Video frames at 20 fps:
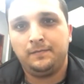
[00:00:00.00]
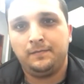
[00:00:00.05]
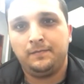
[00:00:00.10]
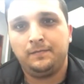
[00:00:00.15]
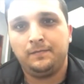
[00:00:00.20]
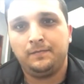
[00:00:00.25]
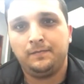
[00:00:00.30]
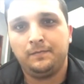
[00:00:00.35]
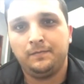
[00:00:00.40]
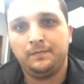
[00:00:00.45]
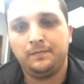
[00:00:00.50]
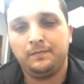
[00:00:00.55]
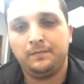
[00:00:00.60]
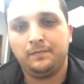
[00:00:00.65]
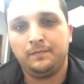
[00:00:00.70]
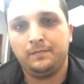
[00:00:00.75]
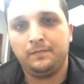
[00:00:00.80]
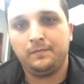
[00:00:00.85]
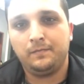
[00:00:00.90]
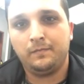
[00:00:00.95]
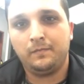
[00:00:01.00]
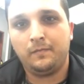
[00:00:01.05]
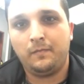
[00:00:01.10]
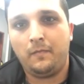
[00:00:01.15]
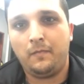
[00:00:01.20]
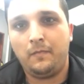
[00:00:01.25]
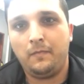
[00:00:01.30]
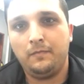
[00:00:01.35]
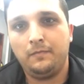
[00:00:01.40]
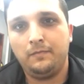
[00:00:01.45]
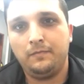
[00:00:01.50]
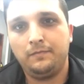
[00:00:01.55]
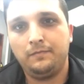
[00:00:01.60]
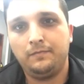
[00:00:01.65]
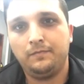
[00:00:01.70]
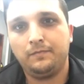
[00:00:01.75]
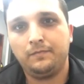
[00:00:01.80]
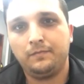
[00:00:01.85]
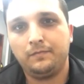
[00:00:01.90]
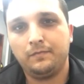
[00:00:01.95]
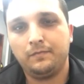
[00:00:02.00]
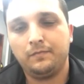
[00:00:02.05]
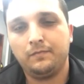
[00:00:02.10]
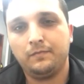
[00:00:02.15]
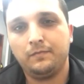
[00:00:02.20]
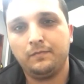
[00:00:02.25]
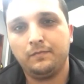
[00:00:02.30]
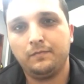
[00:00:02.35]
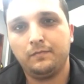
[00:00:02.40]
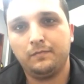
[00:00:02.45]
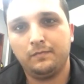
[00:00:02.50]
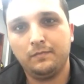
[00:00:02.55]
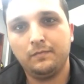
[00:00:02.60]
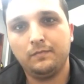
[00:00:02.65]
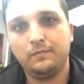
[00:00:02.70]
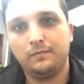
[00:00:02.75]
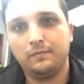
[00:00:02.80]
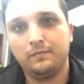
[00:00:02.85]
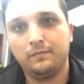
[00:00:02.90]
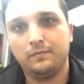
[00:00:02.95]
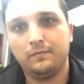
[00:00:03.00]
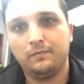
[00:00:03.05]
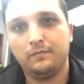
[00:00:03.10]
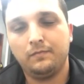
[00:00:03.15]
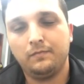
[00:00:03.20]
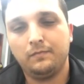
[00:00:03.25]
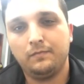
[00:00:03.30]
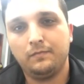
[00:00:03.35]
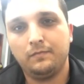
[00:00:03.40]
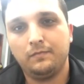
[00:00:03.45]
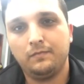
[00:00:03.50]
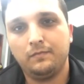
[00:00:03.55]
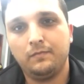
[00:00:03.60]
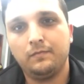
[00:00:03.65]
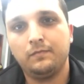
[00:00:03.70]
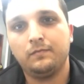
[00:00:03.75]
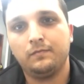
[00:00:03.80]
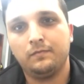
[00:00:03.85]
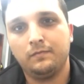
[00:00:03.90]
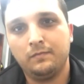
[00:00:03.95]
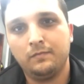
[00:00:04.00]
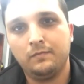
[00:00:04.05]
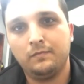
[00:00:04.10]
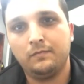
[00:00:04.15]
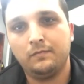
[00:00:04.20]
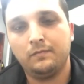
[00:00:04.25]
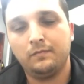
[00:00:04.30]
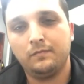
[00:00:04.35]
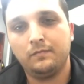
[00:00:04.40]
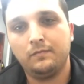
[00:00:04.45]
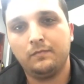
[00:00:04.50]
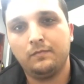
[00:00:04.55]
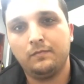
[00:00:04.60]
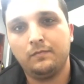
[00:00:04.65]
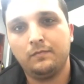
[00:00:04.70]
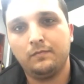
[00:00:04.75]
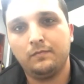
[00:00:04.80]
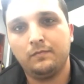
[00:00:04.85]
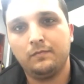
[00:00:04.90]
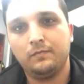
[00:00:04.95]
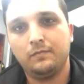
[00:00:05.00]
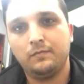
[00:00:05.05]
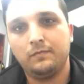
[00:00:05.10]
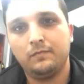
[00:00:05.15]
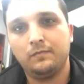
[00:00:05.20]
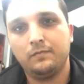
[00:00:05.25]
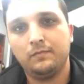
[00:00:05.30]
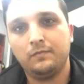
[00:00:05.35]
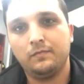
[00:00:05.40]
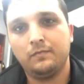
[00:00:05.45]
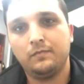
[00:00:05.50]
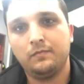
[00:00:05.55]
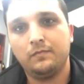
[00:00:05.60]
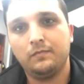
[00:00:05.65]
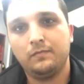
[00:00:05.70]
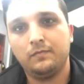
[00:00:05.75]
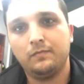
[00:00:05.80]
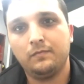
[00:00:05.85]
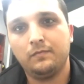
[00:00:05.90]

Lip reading: (silent)